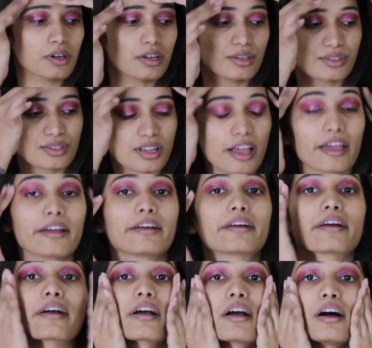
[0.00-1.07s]
is like
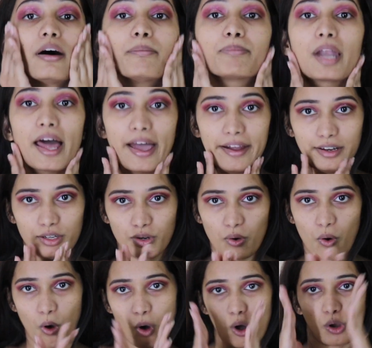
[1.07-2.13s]
applied
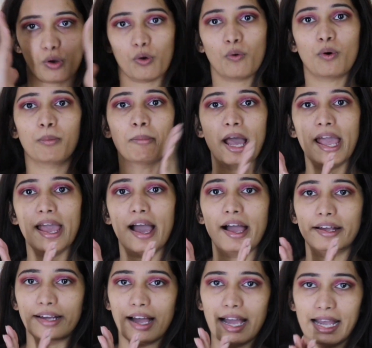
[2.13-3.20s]
all over my
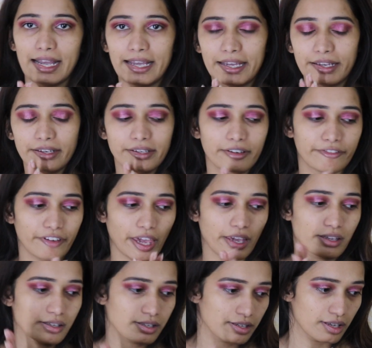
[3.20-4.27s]

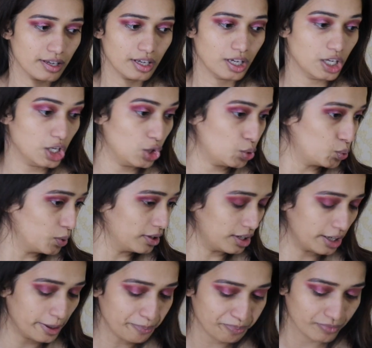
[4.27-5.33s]
face
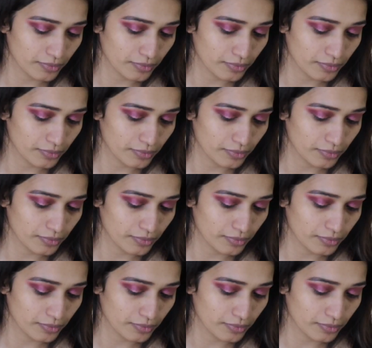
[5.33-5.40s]
equally,